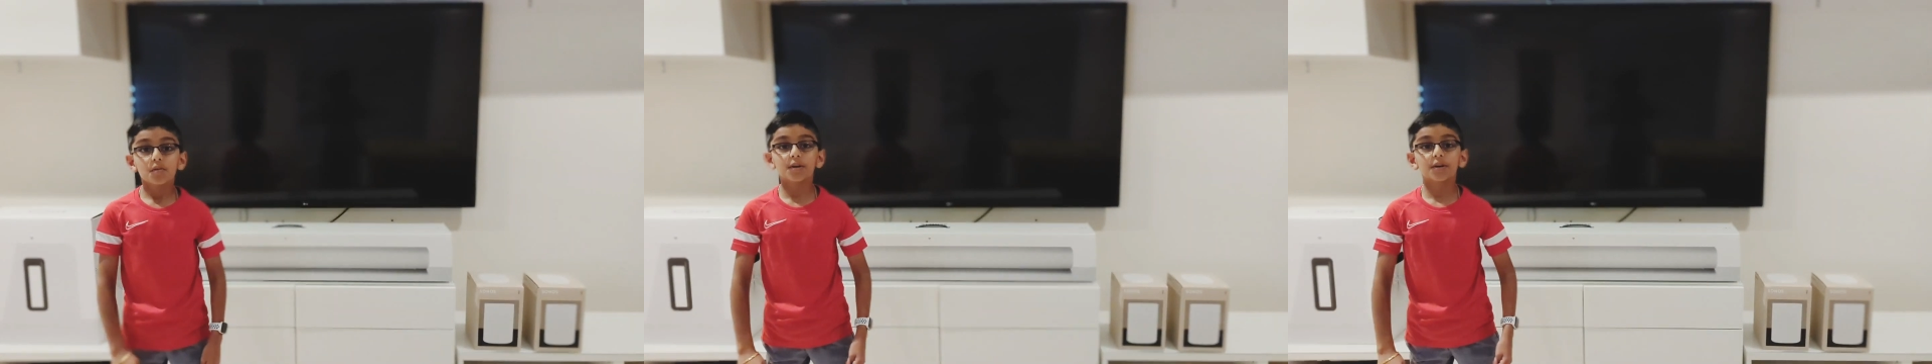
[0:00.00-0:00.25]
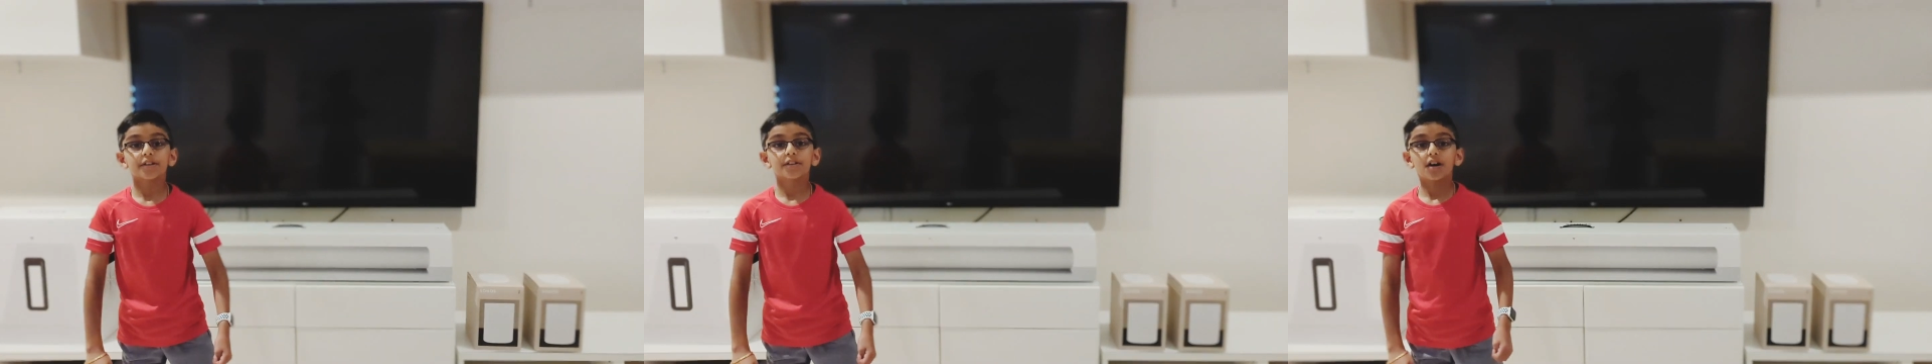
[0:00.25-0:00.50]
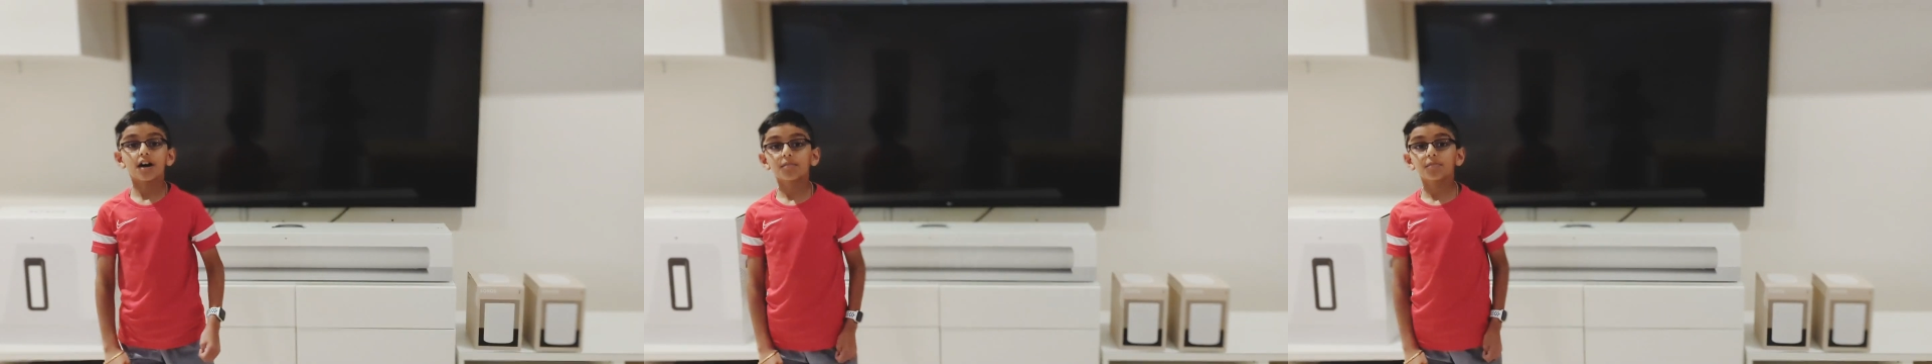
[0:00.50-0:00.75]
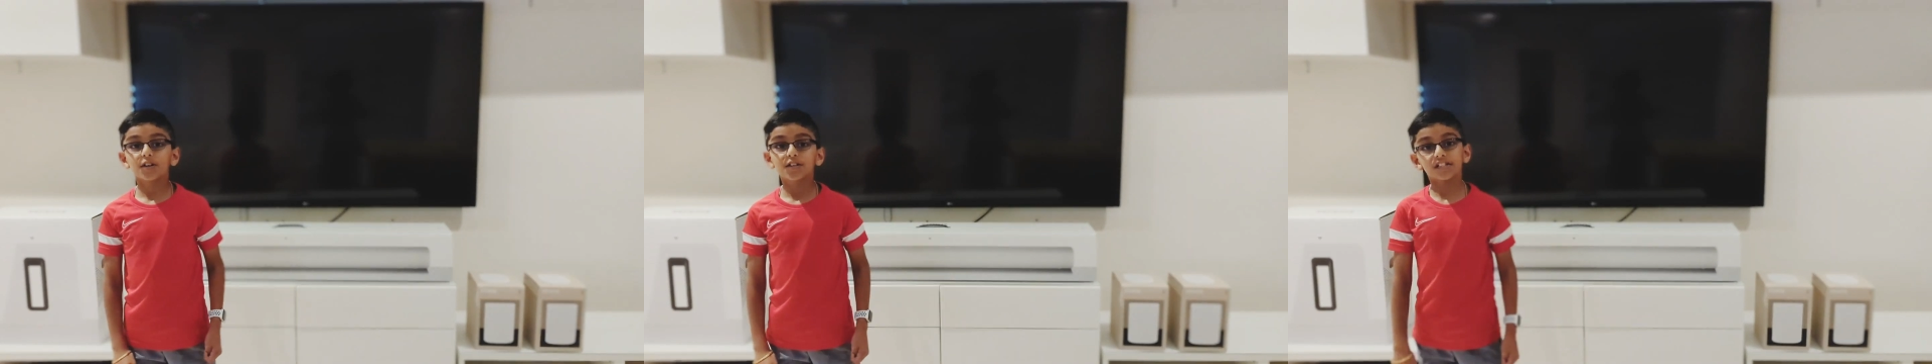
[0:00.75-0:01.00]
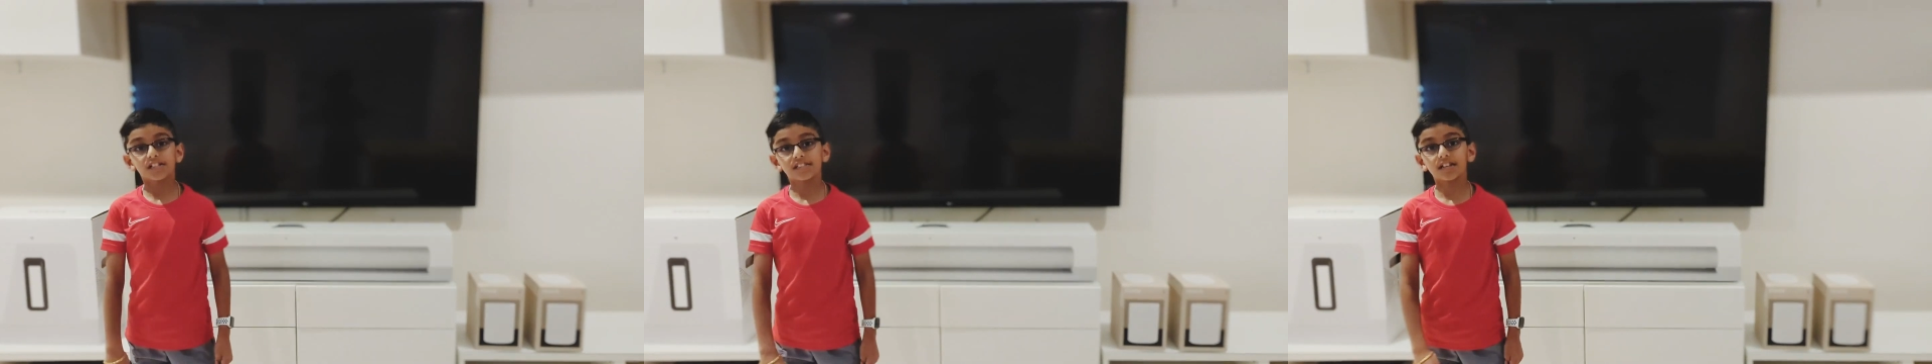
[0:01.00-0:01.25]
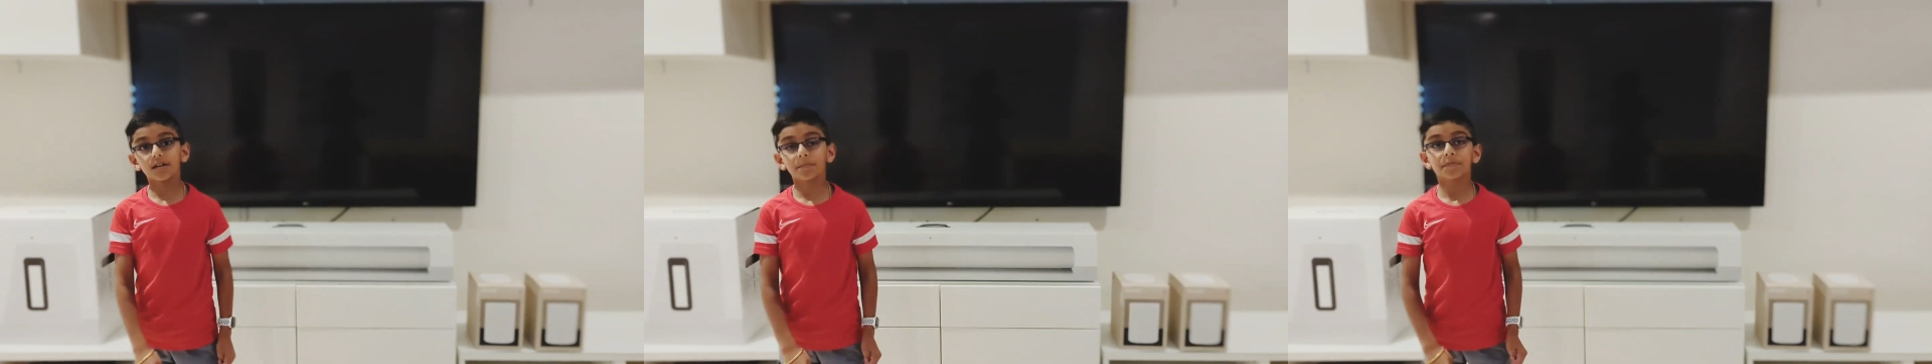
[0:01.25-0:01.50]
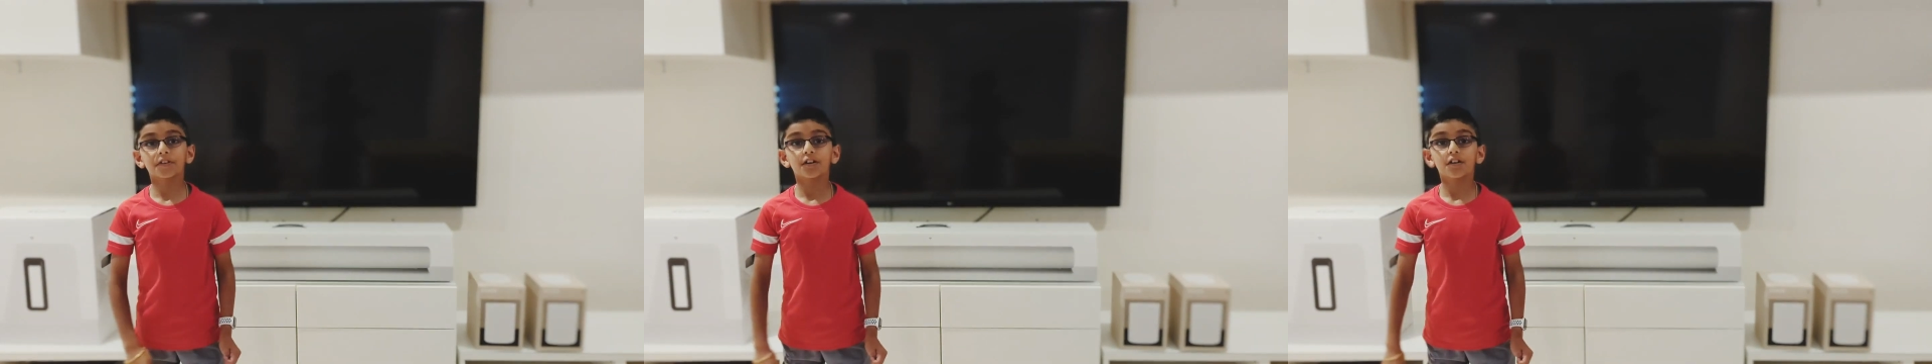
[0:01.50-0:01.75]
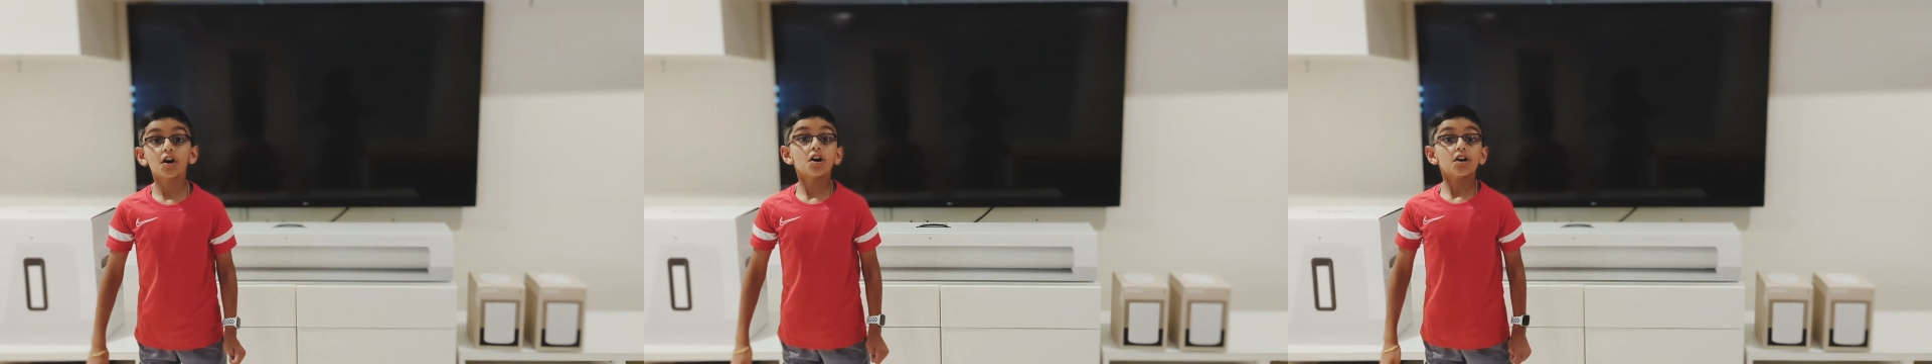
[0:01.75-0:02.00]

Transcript: we're going to unbox and set up the